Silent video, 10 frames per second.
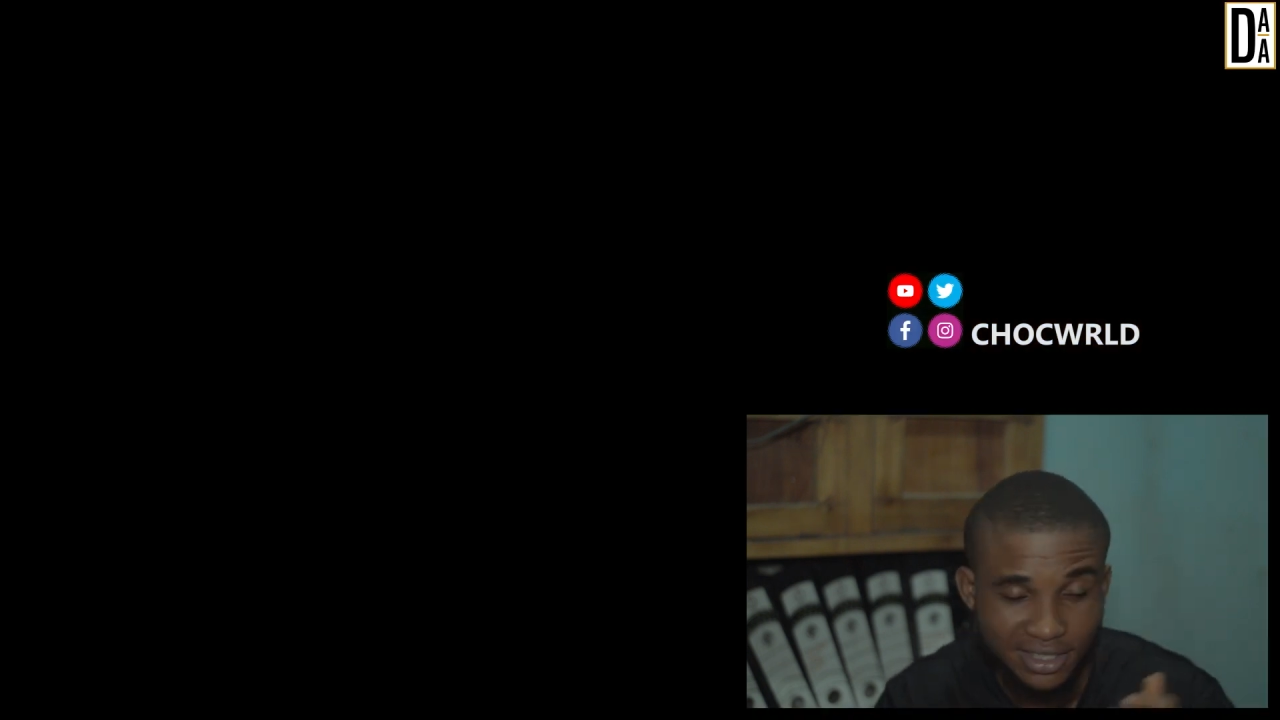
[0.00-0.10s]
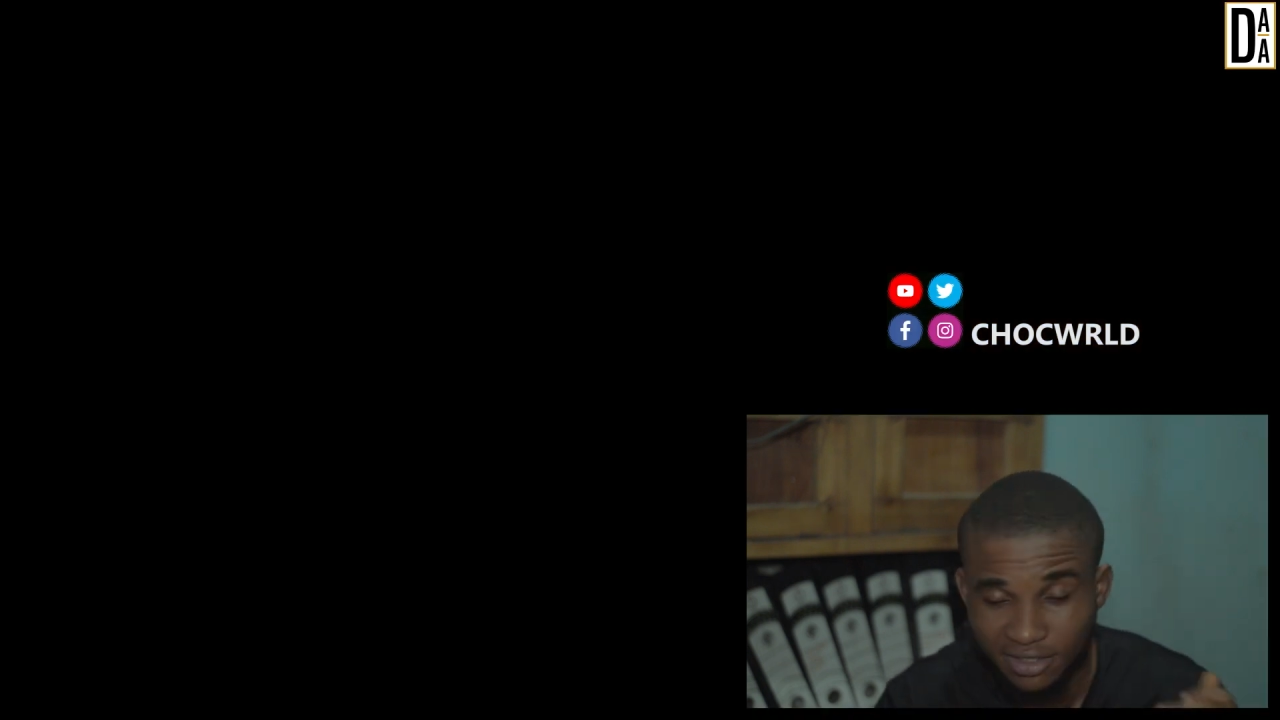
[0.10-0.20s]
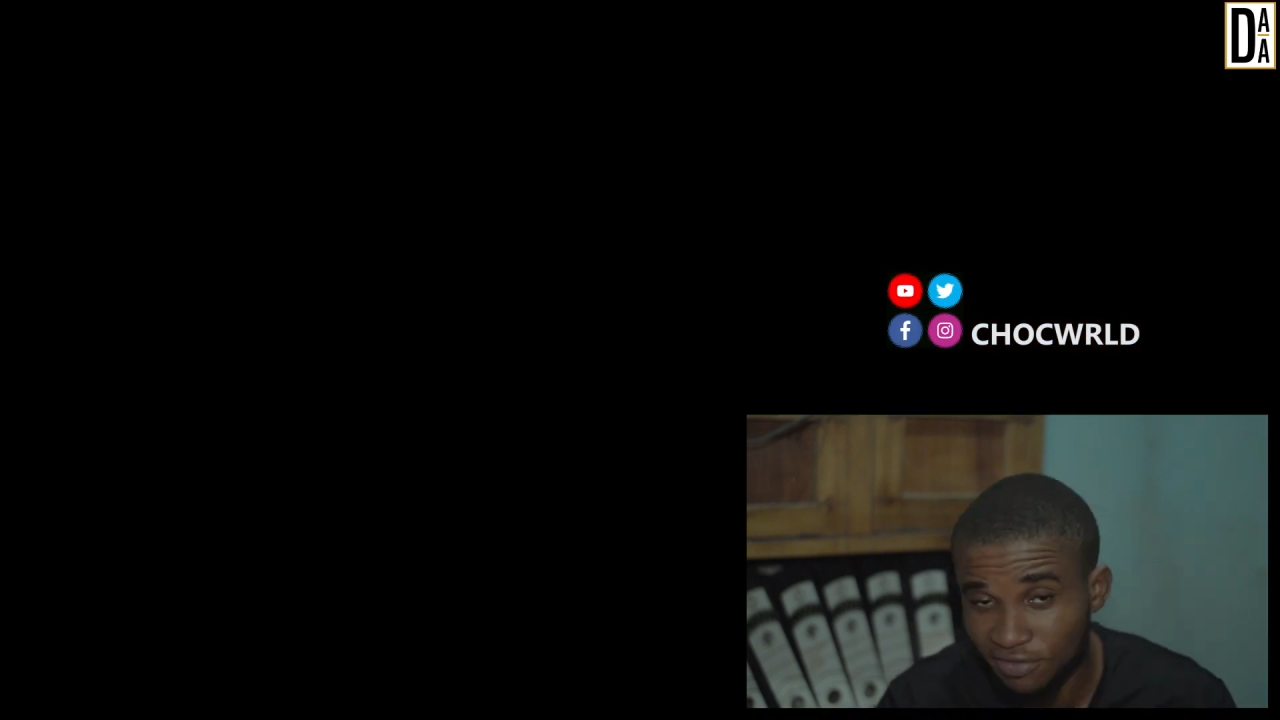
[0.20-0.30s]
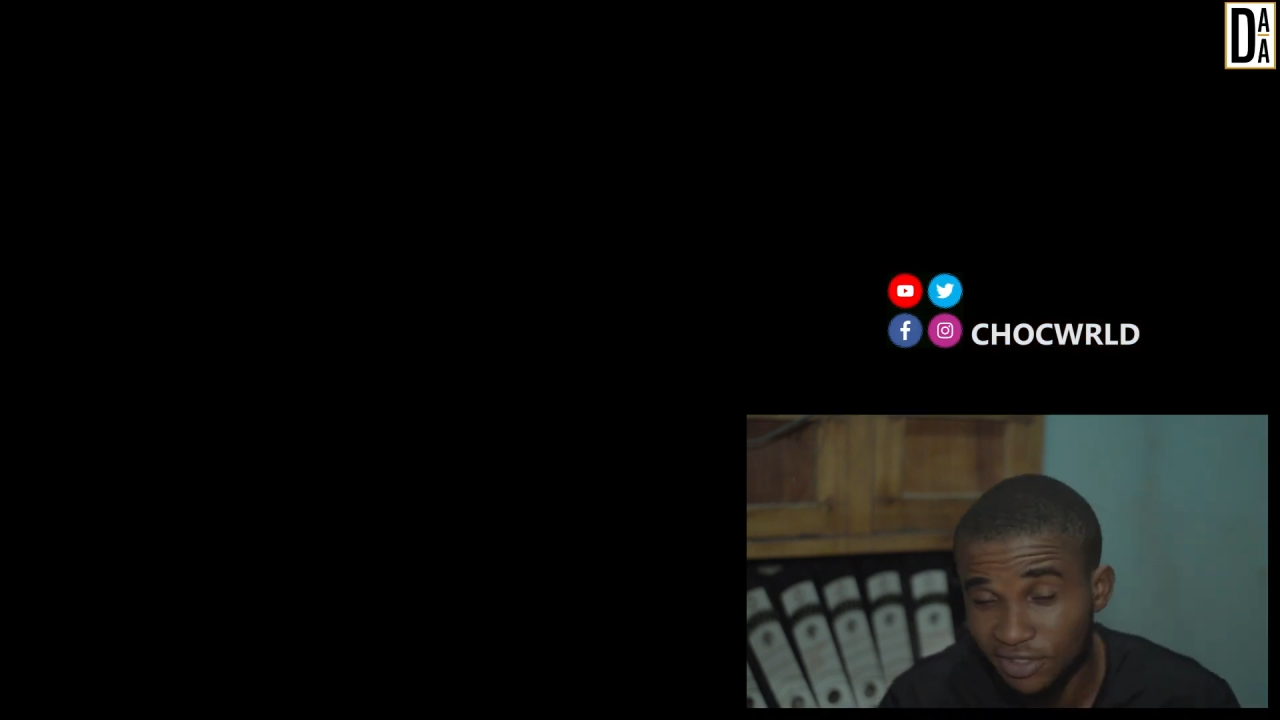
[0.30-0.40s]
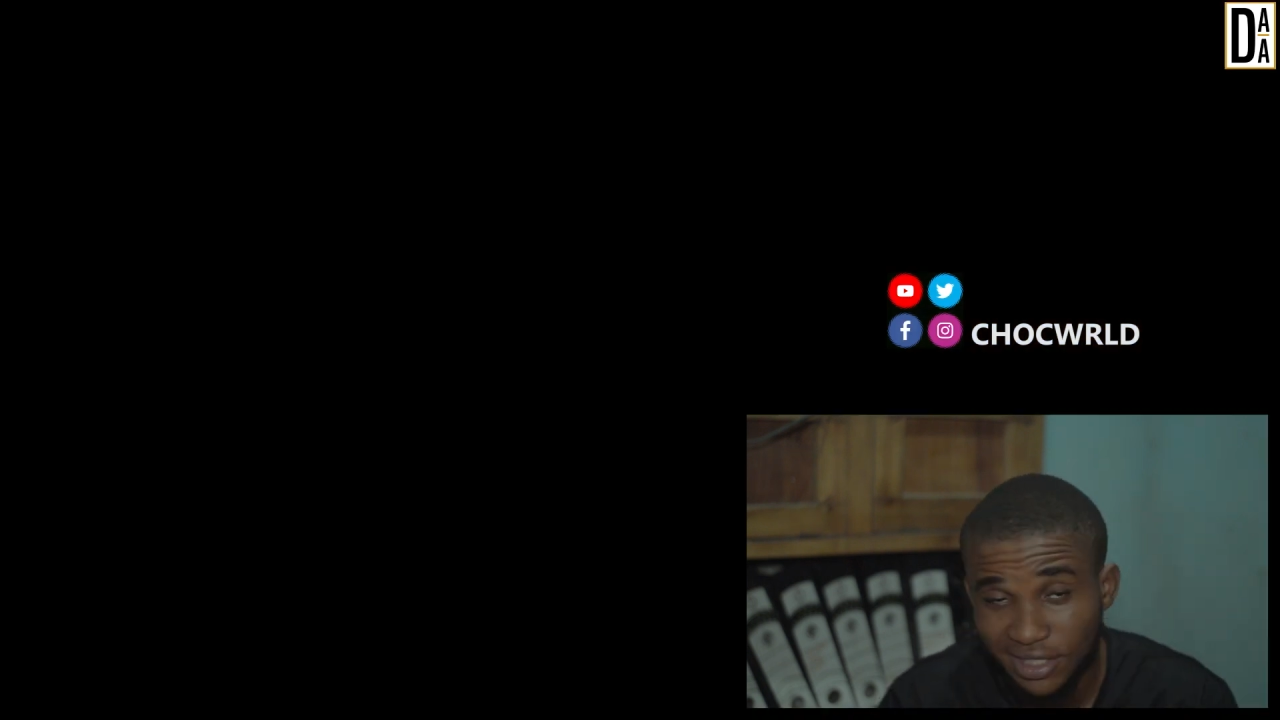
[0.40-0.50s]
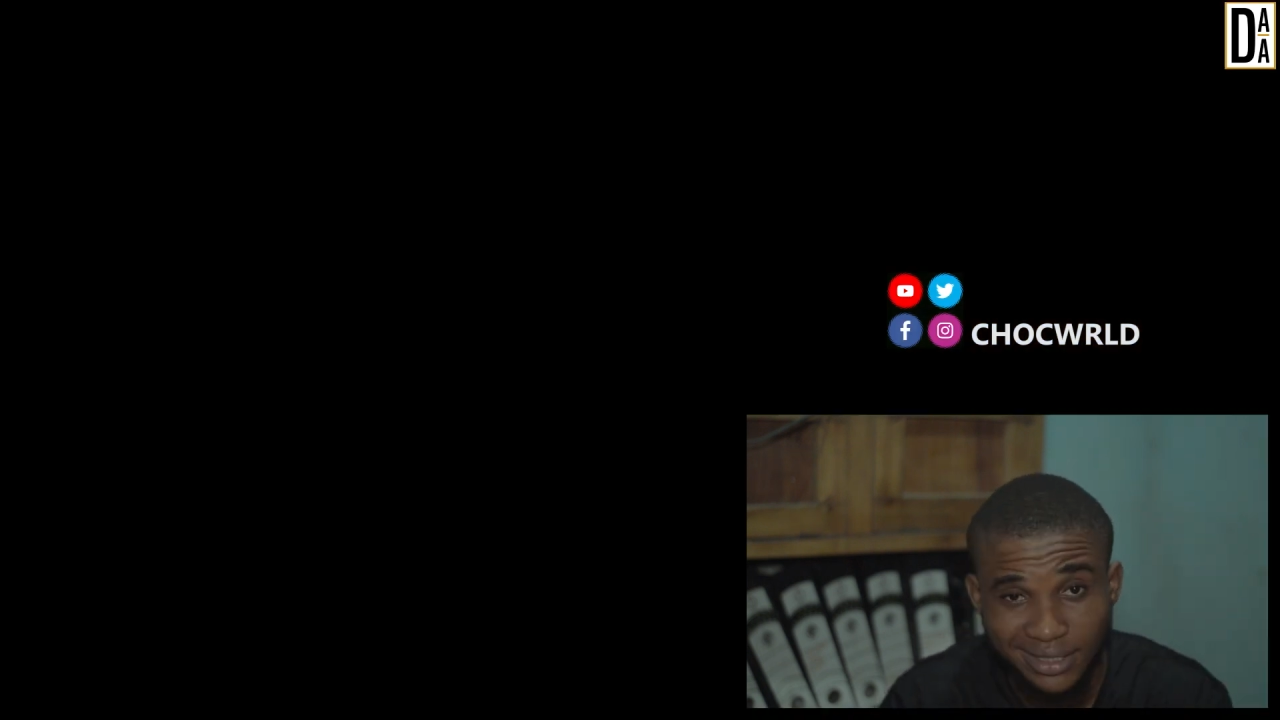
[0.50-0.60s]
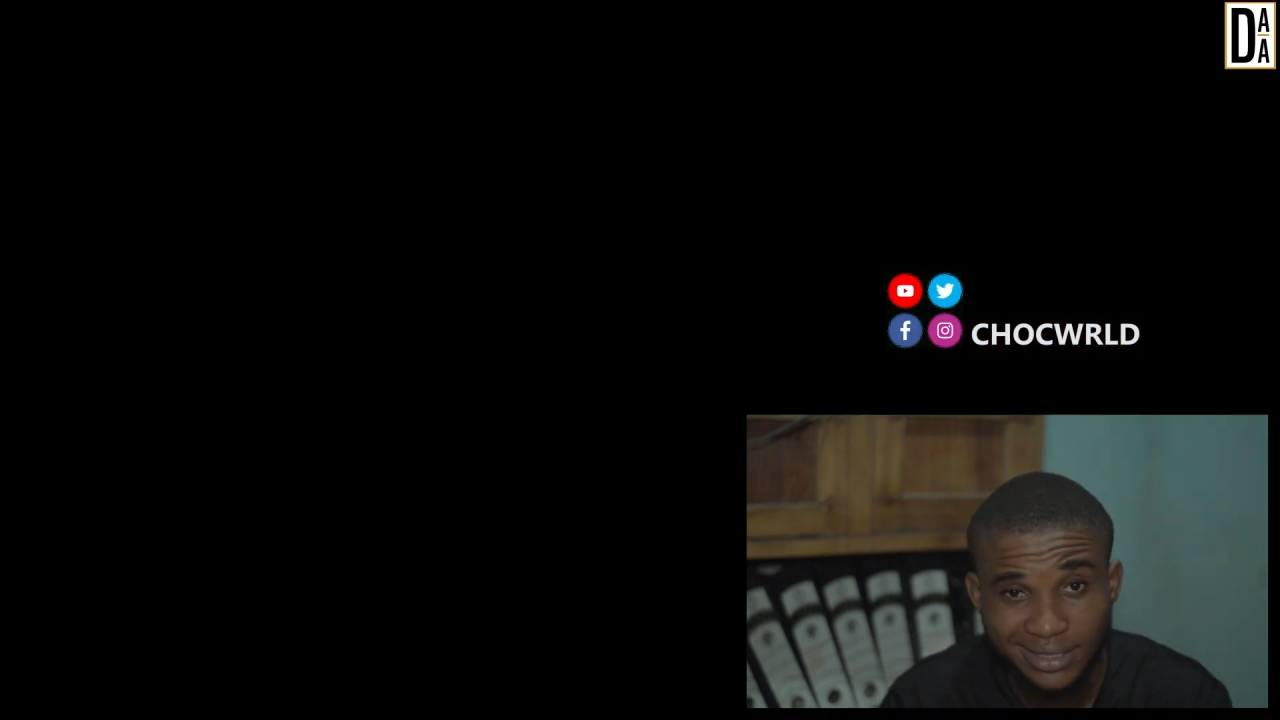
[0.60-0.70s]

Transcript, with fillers: the video has